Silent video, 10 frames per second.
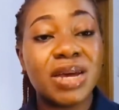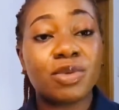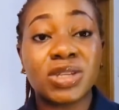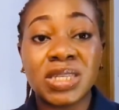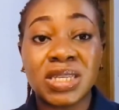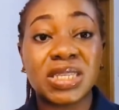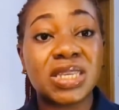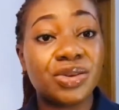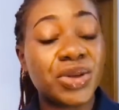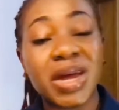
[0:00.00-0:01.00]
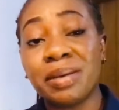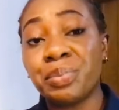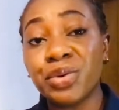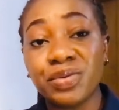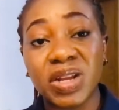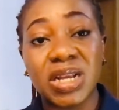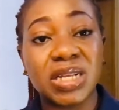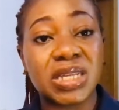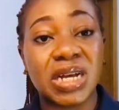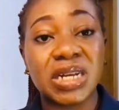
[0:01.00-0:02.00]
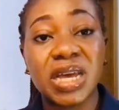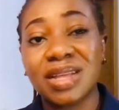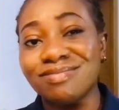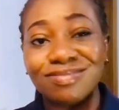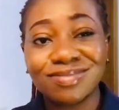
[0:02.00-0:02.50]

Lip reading: because it's a skill, you can improve in it. And then,